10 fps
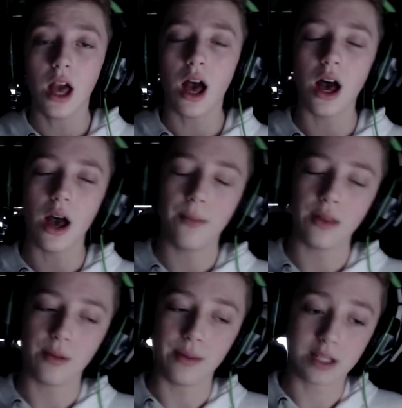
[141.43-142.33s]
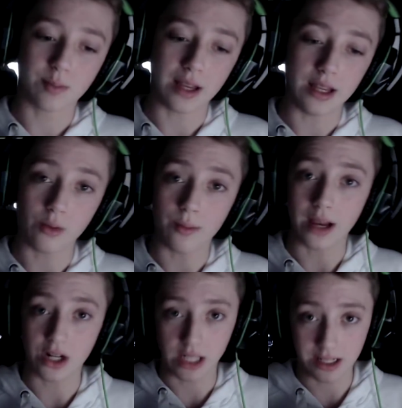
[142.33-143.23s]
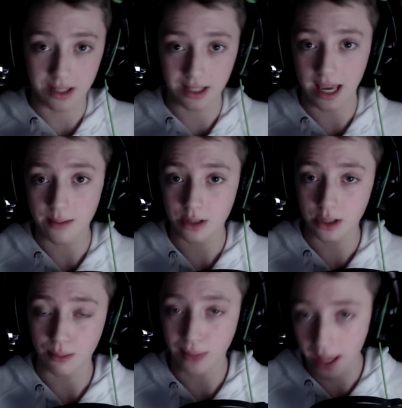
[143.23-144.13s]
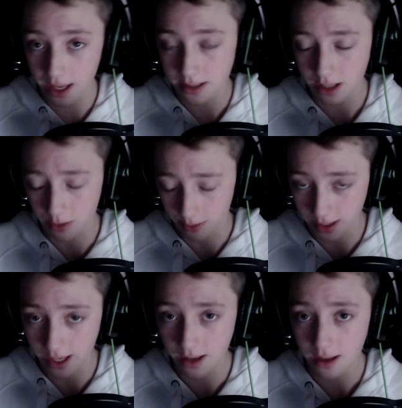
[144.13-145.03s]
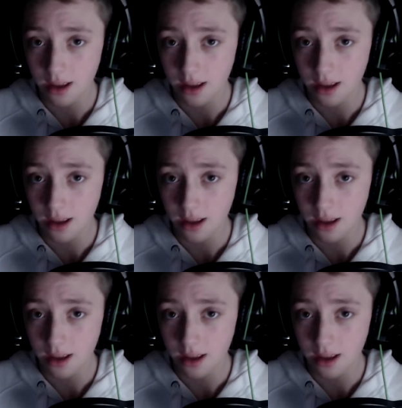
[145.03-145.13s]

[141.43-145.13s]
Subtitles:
They'll be explained when we actually get to the games, to the players that are in there,